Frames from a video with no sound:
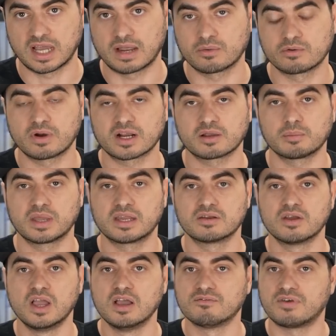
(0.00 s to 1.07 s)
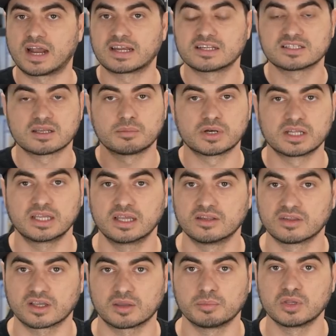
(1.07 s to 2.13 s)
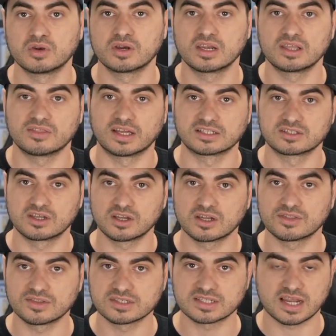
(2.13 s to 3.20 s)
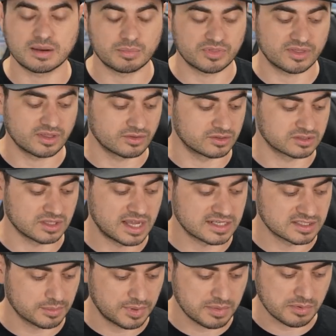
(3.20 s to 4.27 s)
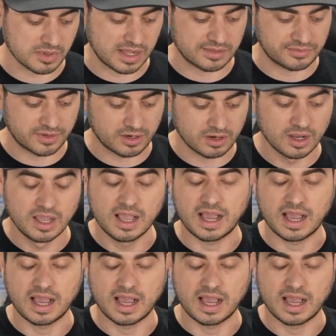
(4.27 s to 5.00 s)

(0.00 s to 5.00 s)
I would recommend finding somebody in the community that's good at this type of thing. There's lots of people out there.